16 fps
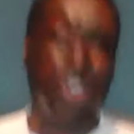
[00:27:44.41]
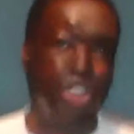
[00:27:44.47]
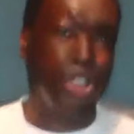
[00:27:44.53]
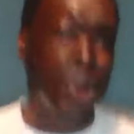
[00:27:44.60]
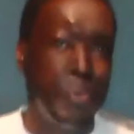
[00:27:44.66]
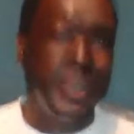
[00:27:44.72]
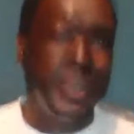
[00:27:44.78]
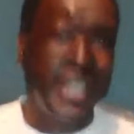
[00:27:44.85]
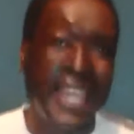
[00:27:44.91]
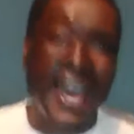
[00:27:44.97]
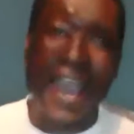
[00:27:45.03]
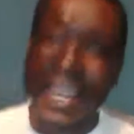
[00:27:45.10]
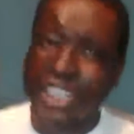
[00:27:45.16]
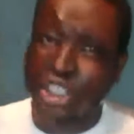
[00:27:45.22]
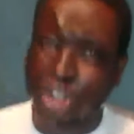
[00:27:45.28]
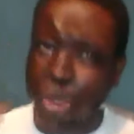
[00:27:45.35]

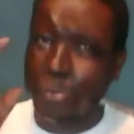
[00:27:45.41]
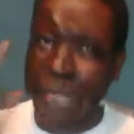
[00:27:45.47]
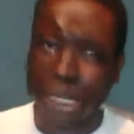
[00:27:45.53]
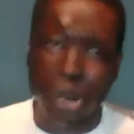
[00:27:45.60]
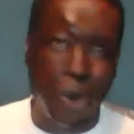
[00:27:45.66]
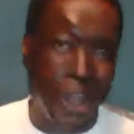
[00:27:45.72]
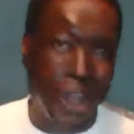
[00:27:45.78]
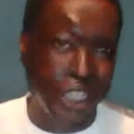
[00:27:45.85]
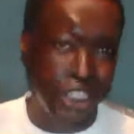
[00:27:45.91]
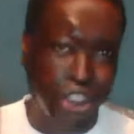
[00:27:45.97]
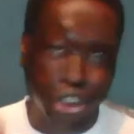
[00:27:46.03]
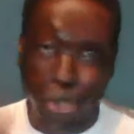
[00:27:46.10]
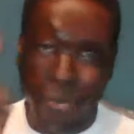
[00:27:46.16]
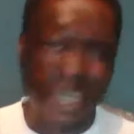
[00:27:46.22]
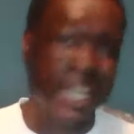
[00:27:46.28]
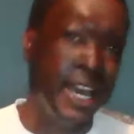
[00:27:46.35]
Jubilee, Jubilo, and
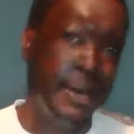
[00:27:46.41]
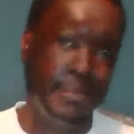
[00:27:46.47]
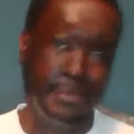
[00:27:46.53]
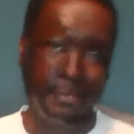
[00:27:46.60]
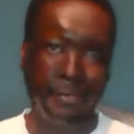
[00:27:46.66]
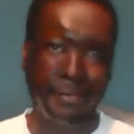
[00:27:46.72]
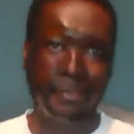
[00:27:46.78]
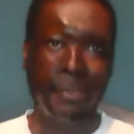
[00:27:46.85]
Jubilum.